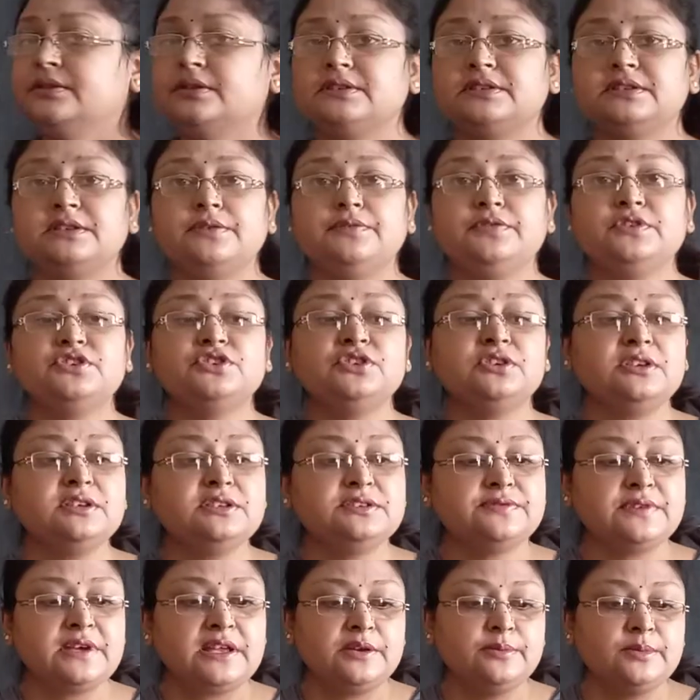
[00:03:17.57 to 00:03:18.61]
this revision
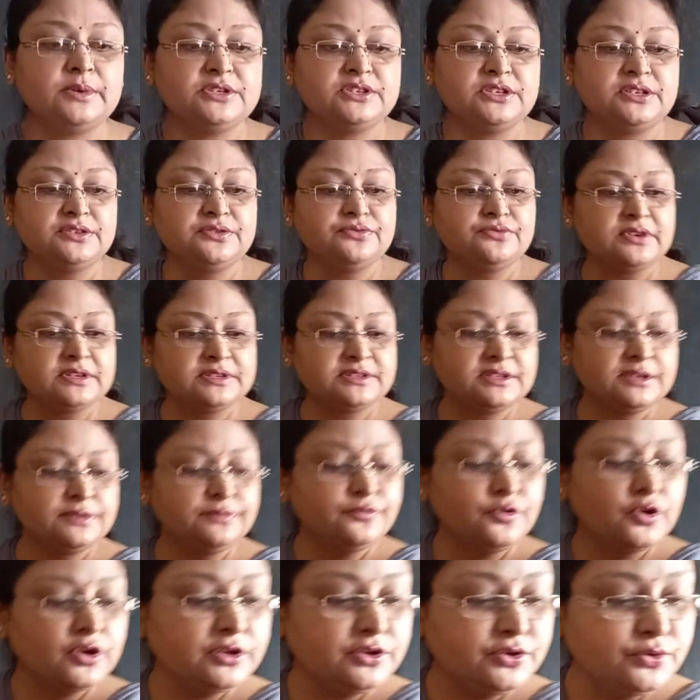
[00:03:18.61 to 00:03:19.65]
is very much interesting
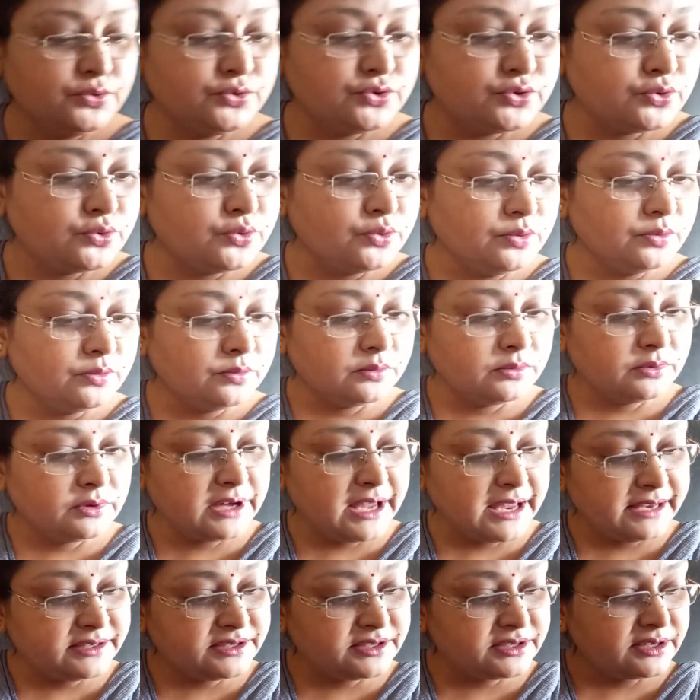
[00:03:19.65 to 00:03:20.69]
for you to
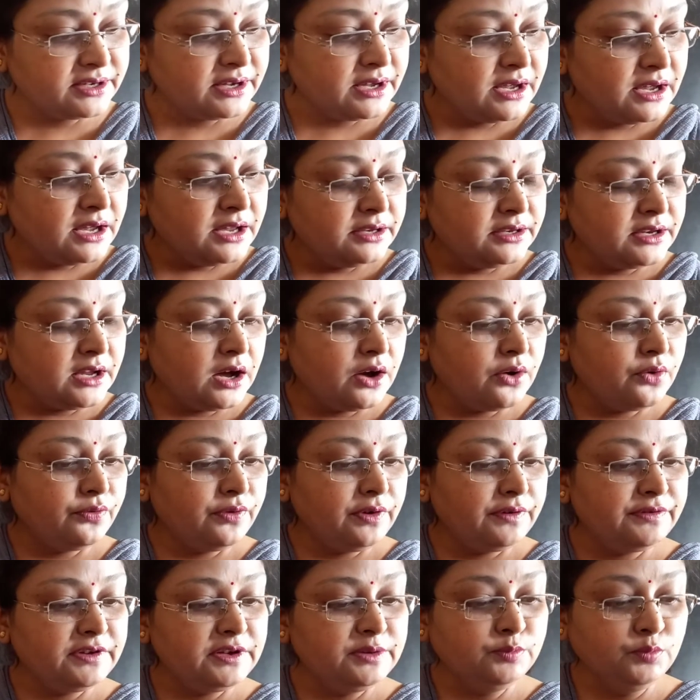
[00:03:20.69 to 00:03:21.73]
get. Now
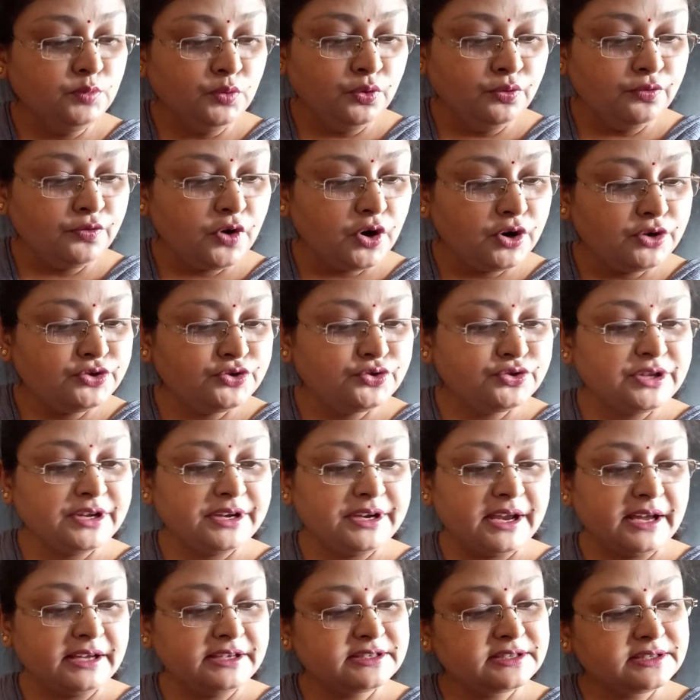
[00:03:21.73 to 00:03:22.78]
we will move on to
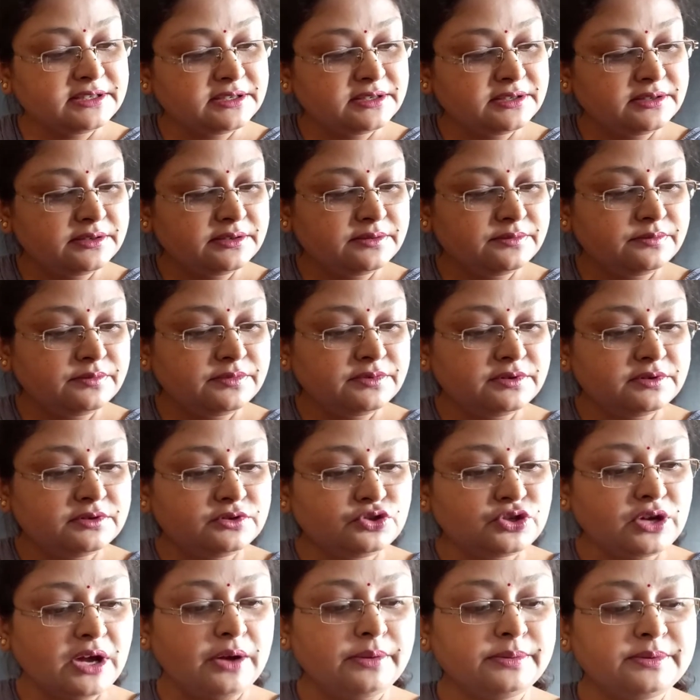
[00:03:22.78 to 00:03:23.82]
the next
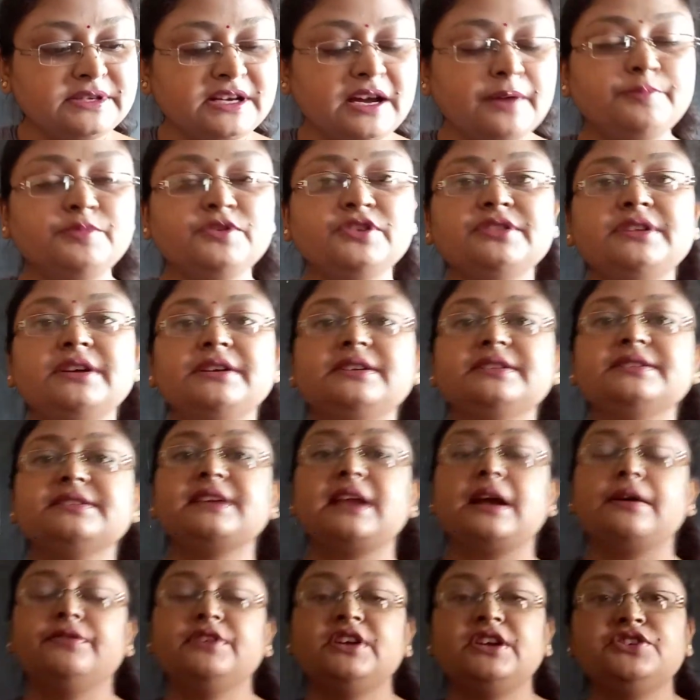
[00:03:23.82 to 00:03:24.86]
chapter, that is
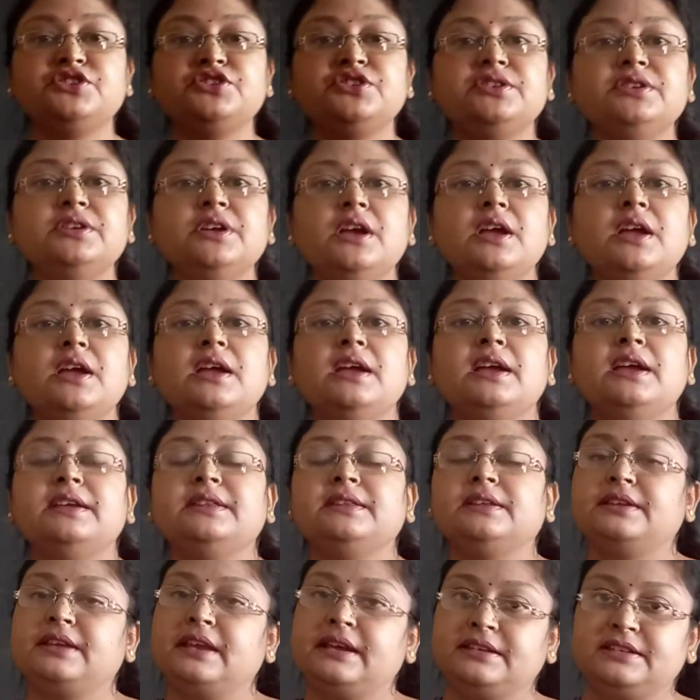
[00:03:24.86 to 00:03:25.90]
gravitation,
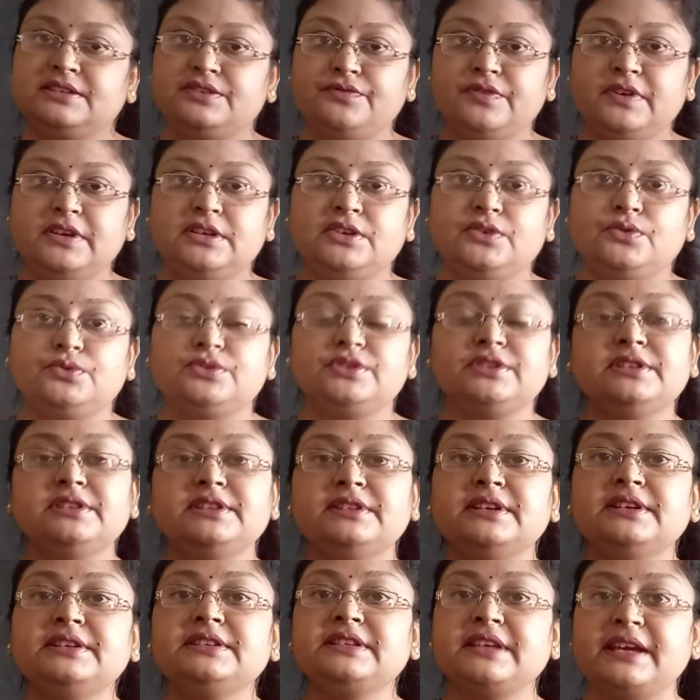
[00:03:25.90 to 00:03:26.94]
in the next video.
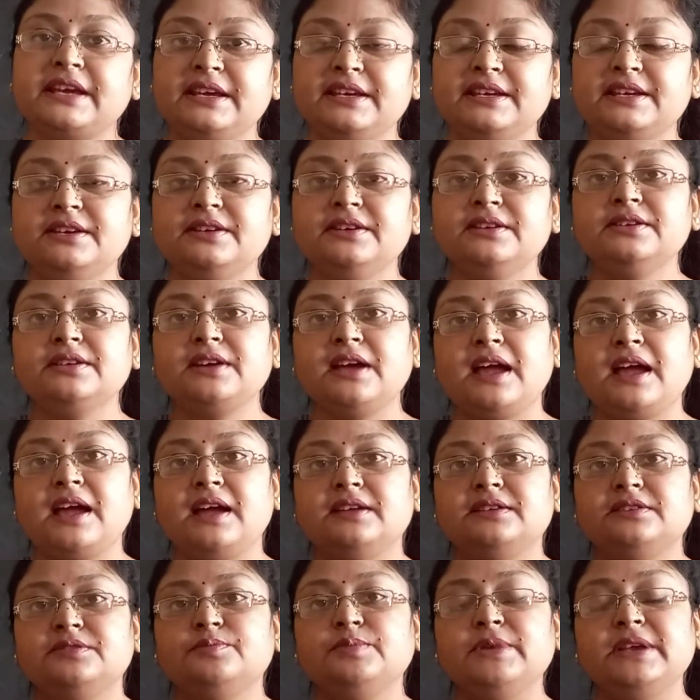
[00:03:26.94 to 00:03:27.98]
Till then, take care
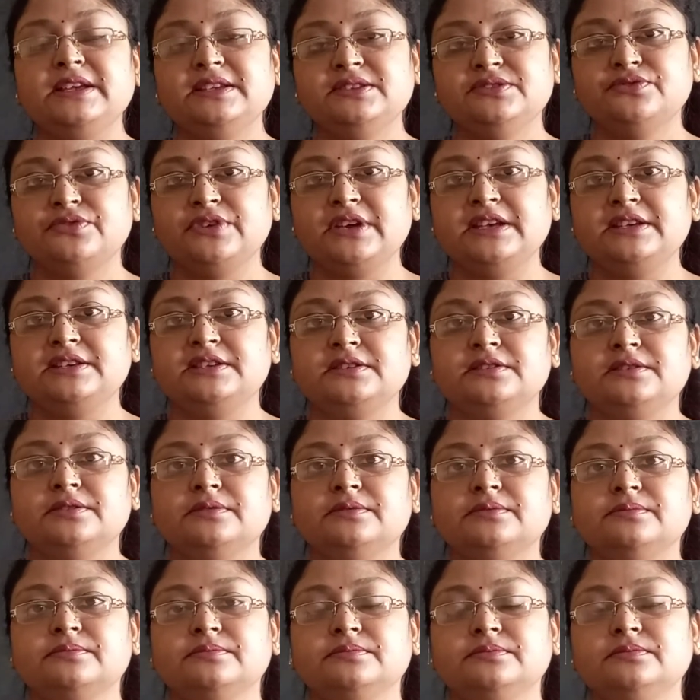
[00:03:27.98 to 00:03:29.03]
and please read
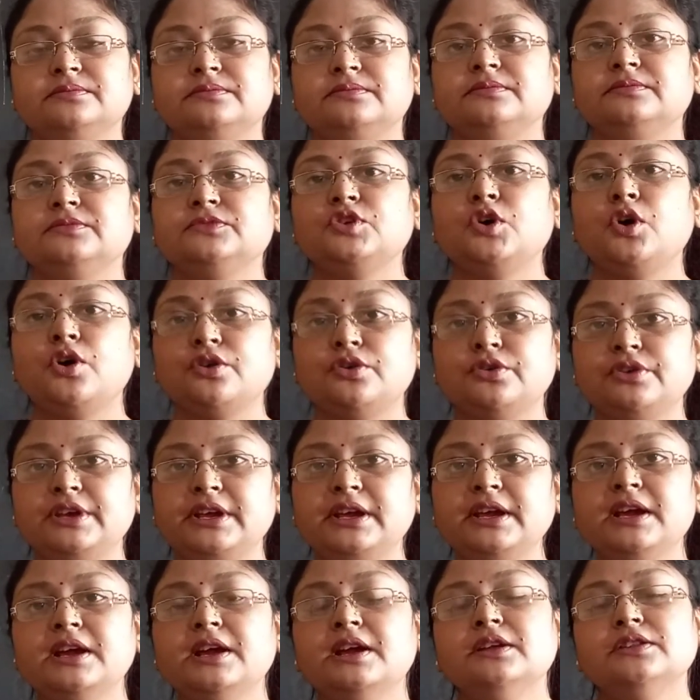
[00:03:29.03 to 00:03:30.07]
thoroughly
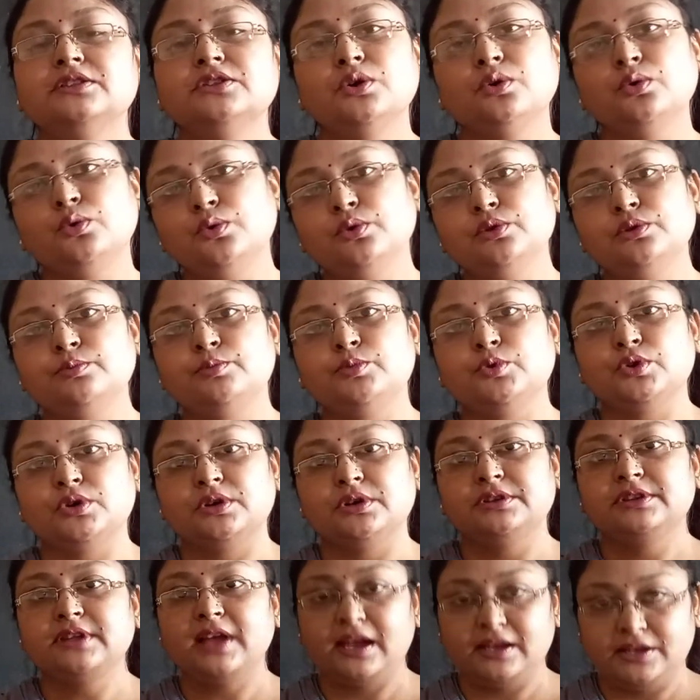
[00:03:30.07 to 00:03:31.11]
the whole
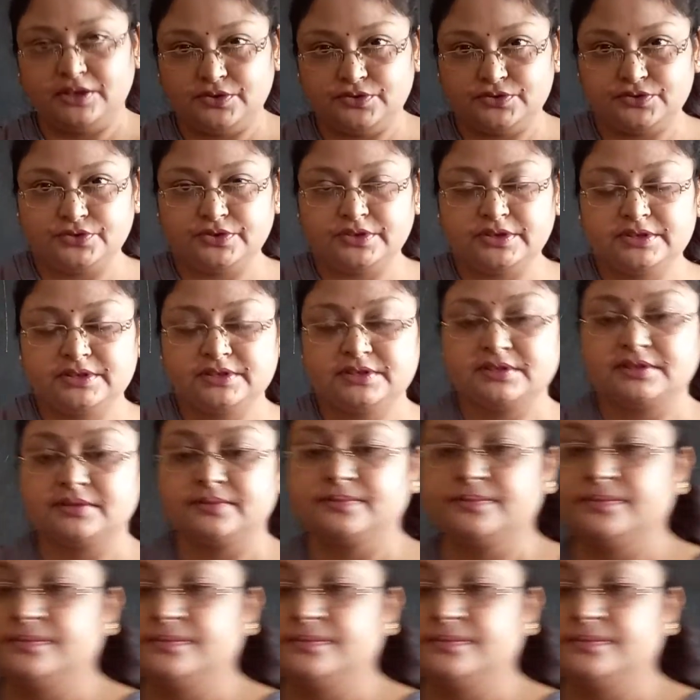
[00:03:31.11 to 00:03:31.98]
book. Thank you, students.